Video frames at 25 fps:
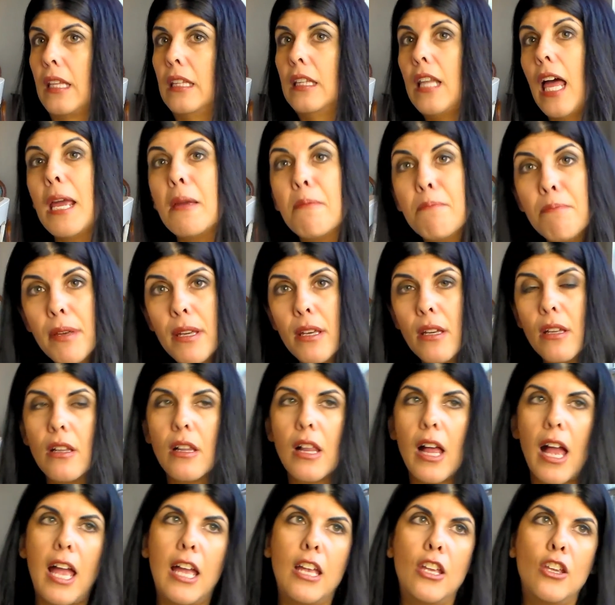light
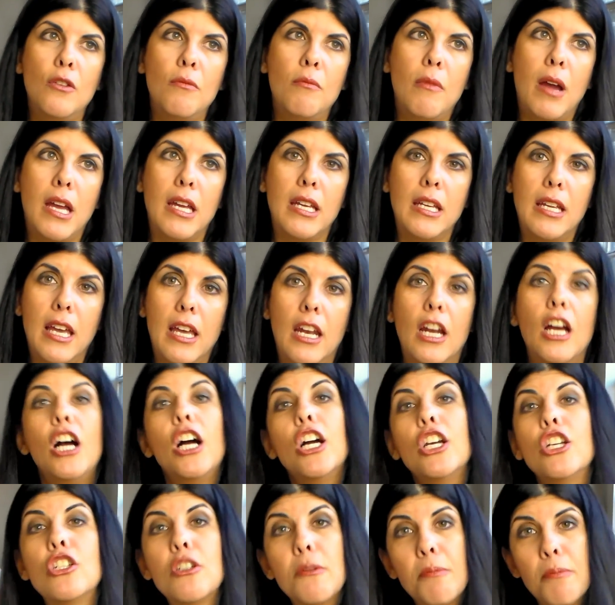bill, and you might get
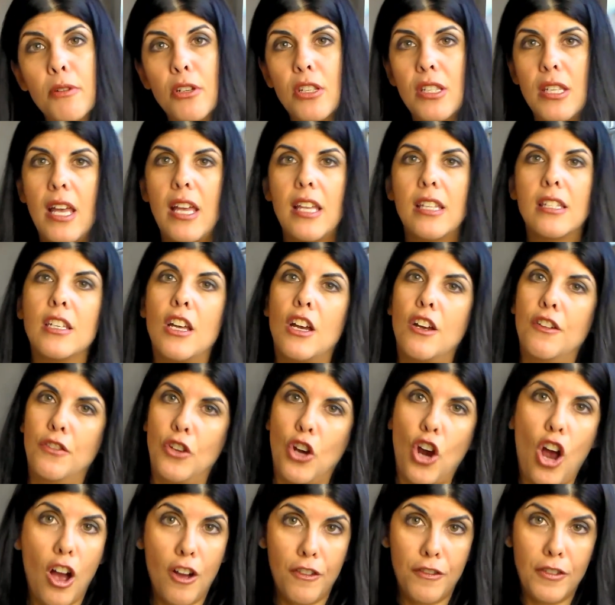100%
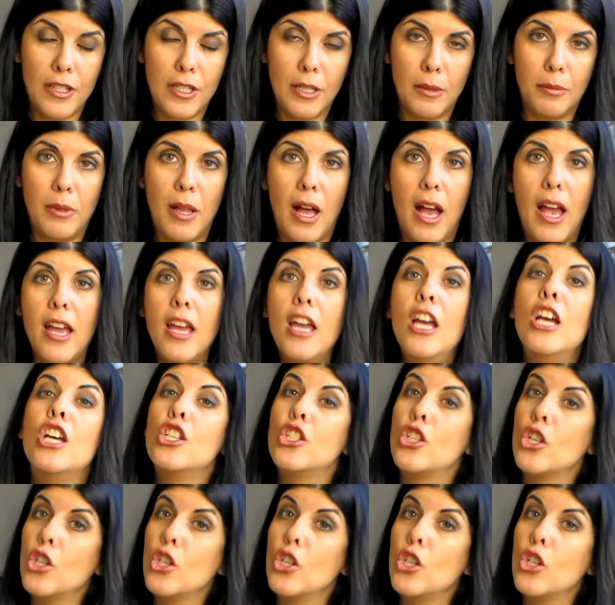of your office supply.